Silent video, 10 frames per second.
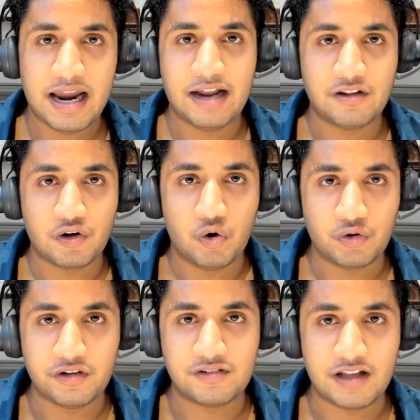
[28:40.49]
and the
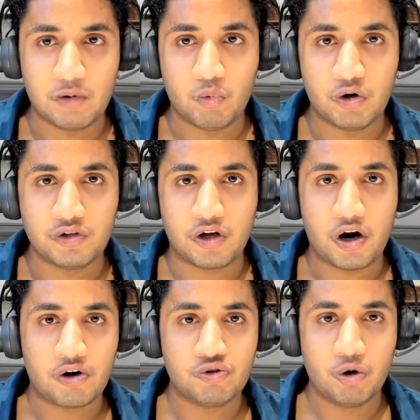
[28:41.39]
Golden State Warriors
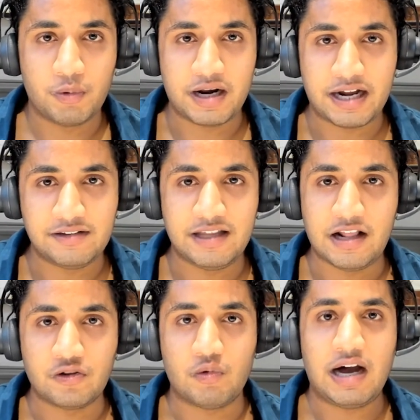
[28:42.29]
on October 19th.